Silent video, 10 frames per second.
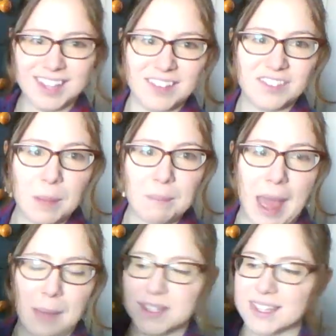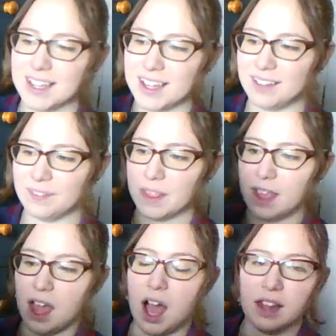you've got maps.
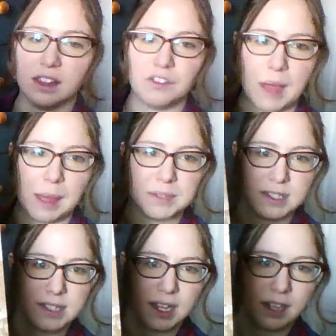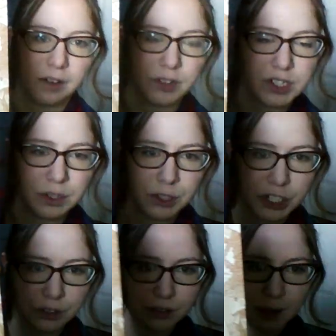I love maps and side covers, don't
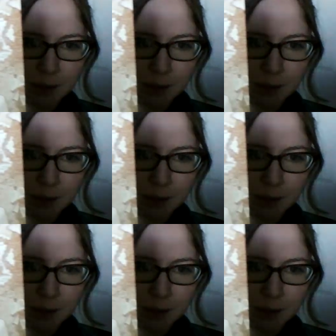you? I